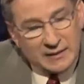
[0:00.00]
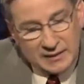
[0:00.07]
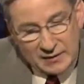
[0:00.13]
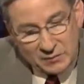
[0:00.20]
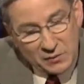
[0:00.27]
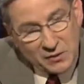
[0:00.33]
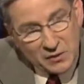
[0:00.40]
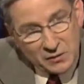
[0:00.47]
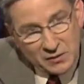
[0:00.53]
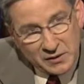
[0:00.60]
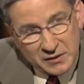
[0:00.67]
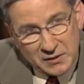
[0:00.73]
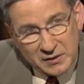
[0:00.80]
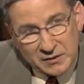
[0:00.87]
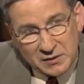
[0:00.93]
And we know
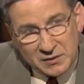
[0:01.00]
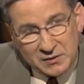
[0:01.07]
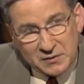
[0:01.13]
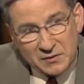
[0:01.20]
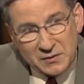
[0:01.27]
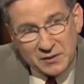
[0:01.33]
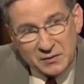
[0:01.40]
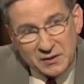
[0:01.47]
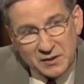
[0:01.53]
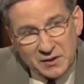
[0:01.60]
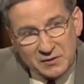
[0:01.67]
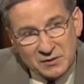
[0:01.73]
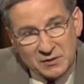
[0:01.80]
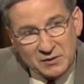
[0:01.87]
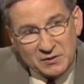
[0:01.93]
that the incidence of colon
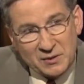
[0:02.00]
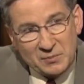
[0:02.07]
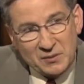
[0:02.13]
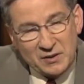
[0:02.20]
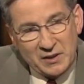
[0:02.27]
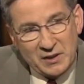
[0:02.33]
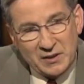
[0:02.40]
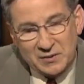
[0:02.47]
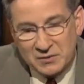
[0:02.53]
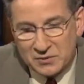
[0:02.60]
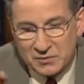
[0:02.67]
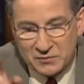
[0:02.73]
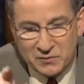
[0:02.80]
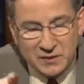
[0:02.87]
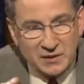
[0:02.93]
cancer goes up with age.
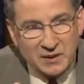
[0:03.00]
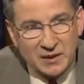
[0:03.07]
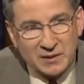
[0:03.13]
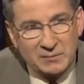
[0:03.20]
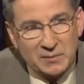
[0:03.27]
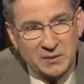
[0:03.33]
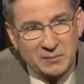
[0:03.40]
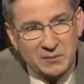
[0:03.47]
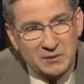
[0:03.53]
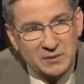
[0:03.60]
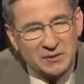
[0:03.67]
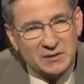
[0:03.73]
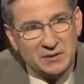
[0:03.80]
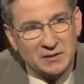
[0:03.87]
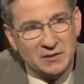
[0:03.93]
So if we get people
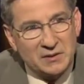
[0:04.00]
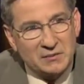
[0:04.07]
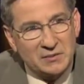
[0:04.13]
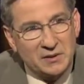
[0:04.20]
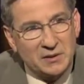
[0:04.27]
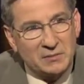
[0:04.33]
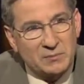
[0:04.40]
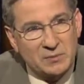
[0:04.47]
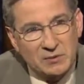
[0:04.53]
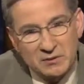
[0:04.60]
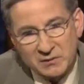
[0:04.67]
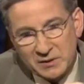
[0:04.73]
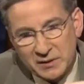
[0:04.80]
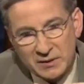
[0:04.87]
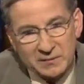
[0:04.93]
into the screening
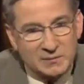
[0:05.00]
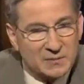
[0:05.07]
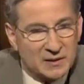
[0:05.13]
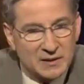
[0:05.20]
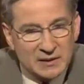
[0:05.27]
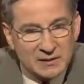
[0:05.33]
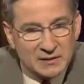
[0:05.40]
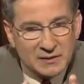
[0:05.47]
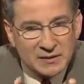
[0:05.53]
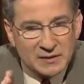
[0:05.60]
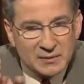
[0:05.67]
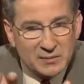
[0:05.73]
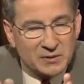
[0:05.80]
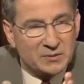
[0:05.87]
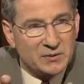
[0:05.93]
program, you
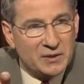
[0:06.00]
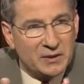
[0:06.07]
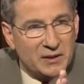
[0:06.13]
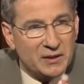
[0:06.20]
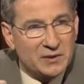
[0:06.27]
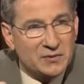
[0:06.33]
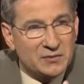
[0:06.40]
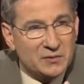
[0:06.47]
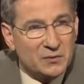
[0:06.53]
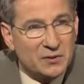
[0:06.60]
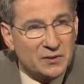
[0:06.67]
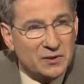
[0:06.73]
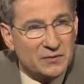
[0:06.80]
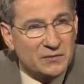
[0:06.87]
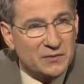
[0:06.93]
know, between that age
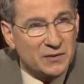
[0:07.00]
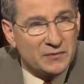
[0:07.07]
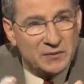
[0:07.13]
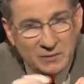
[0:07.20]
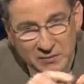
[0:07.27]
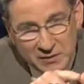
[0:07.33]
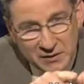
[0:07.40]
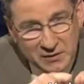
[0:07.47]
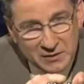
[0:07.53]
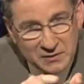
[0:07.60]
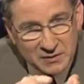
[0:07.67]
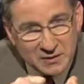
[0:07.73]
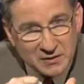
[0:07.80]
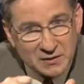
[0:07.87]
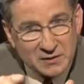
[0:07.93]
40 and 50, when the
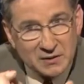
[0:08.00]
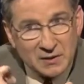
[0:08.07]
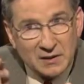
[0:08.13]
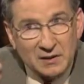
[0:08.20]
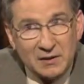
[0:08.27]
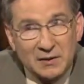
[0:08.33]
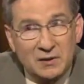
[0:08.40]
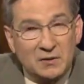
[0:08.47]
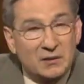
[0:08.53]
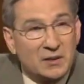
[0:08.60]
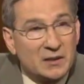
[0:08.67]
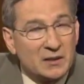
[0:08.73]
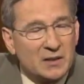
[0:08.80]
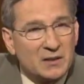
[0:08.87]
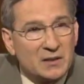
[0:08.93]
incidence is starting to go
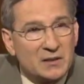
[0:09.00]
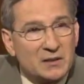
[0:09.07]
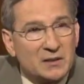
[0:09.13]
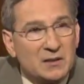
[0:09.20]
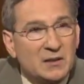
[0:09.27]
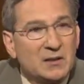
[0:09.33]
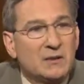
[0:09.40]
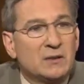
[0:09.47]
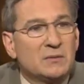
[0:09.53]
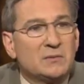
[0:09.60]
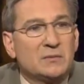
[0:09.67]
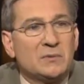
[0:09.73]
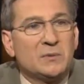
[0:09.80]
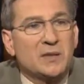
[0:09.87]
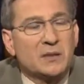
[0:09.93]
like this,
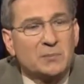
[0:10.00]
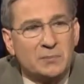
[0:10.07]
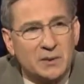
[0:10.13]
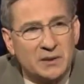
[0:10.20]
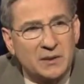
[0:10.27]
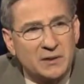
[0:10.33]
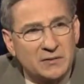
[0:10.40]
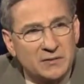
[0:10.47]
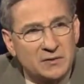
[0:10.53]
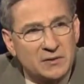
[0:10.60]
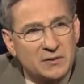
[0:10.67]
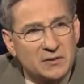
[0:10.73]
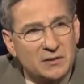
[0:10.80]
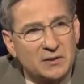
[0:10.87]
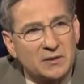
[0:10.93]
we'll make a big
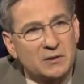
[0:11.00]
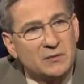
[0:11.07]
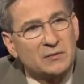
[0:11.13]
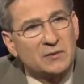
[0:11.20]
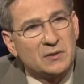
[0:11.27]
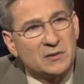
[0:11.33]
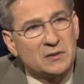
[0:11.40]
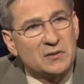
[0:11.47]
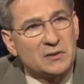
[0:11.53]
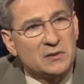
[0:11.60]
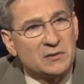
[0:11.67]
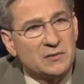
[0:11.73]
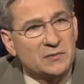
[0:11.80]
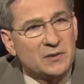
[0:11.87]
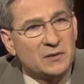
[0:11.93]
difference in the overall
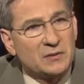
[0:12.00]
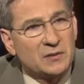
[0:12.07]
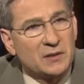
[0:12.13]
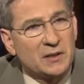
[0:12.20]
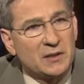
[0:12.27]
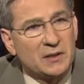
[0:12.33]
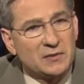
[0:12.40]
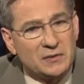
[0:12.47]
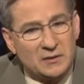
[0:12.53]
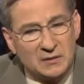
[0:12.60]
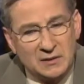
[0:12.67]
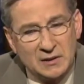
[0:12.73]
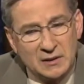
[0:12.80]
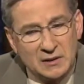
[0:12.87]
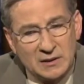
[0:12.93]
incidence of colon cancer.